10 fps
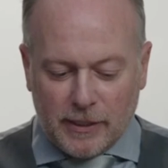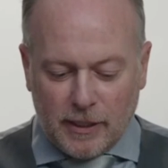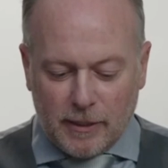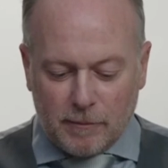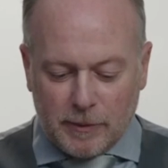
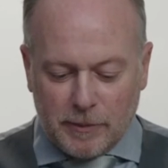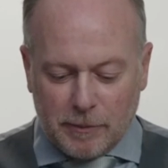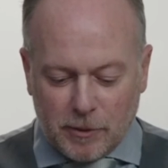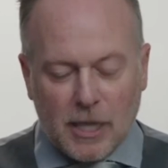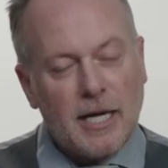when
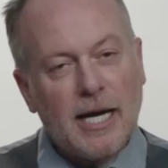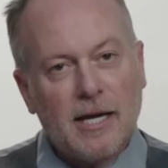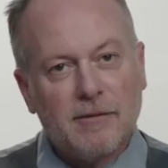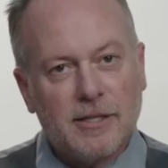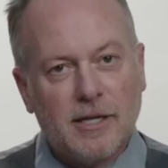people got
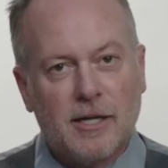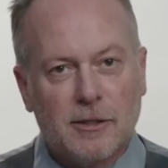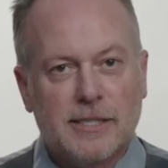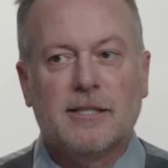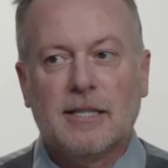out of it, not
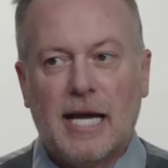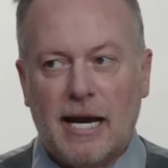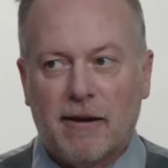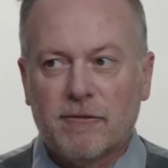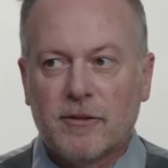only to
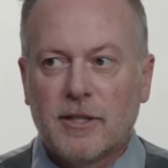laugh,